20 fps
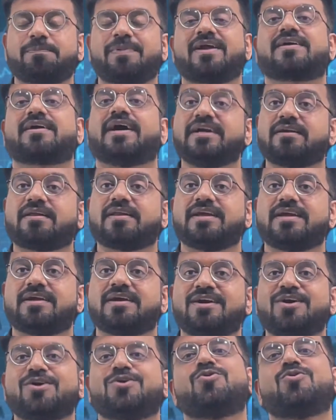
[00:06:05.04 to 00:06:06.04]
our country
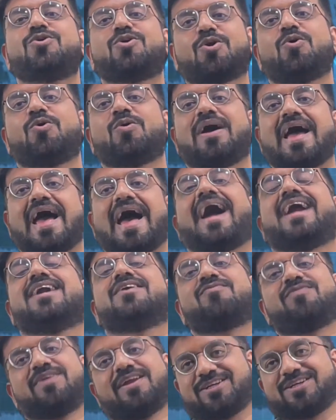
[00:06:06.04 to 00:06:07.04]
to grow and
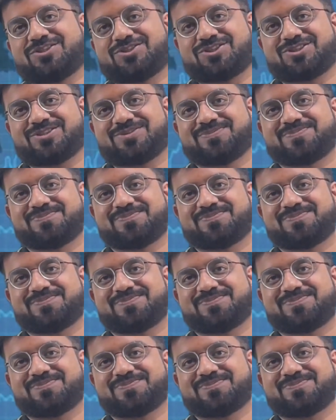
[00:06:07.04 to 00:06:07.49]
flourish.